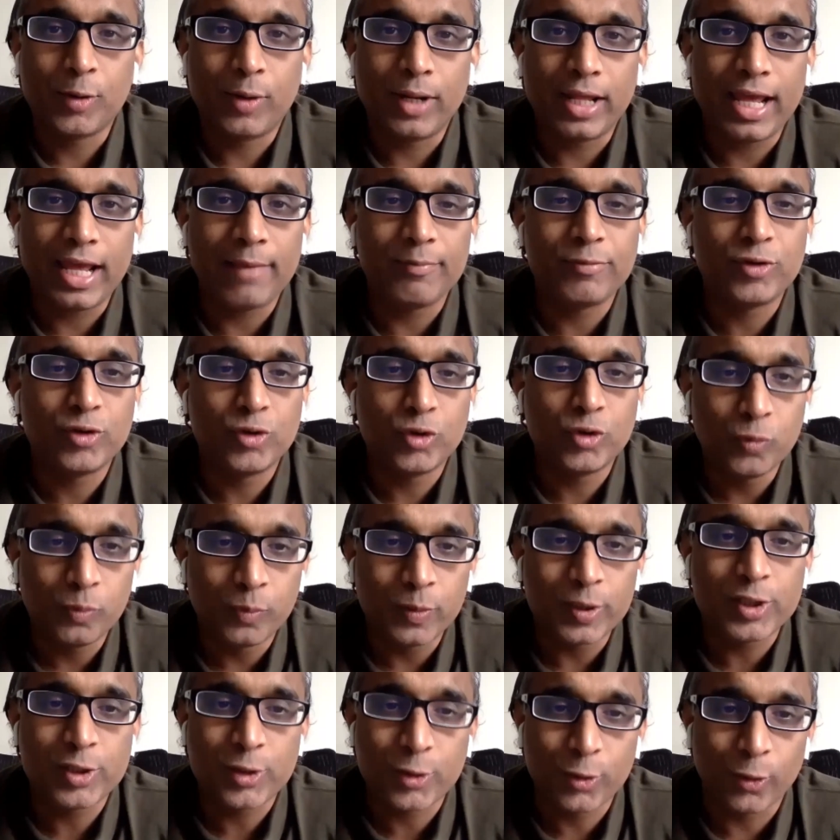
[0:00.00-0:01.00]
Today, I'm
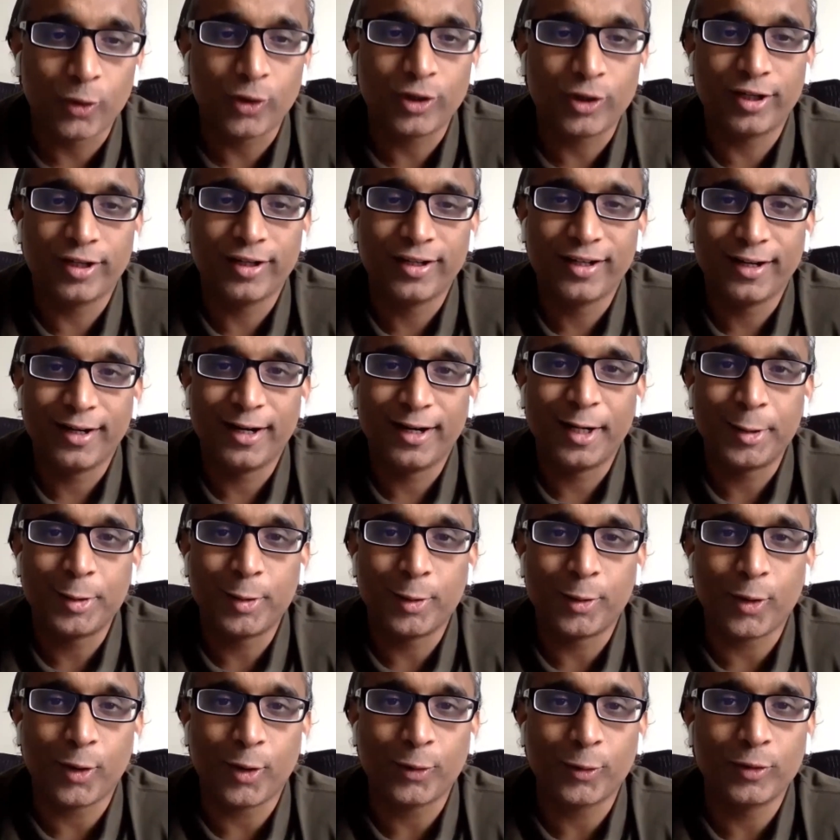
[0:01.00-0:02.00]
super stoked
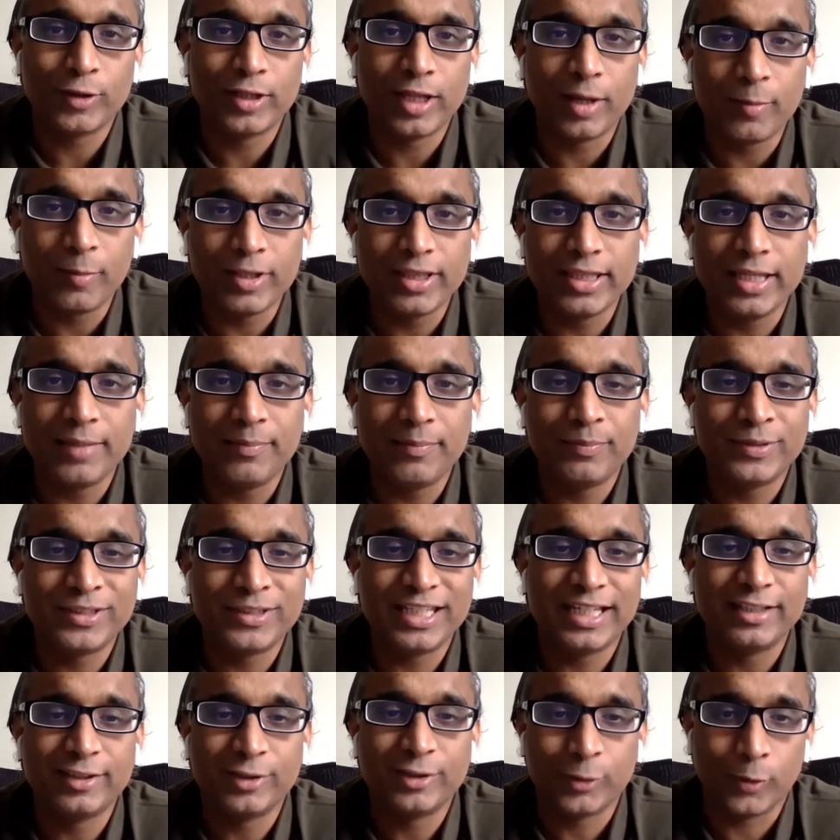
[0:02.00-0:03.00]
to talk to Damandeep
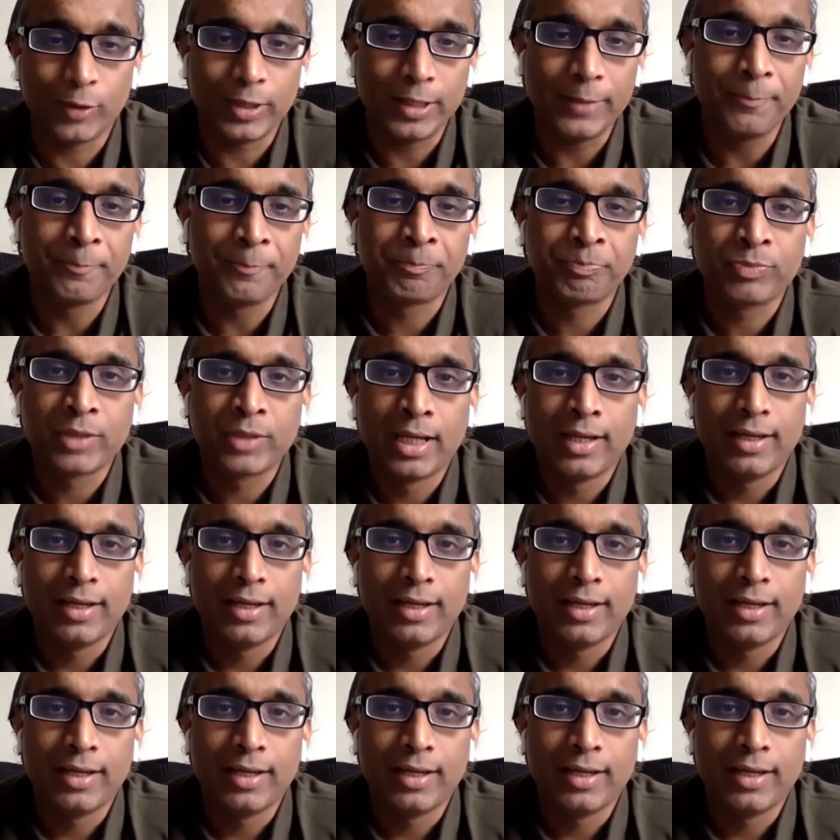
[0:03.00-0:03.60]
Singh Soni.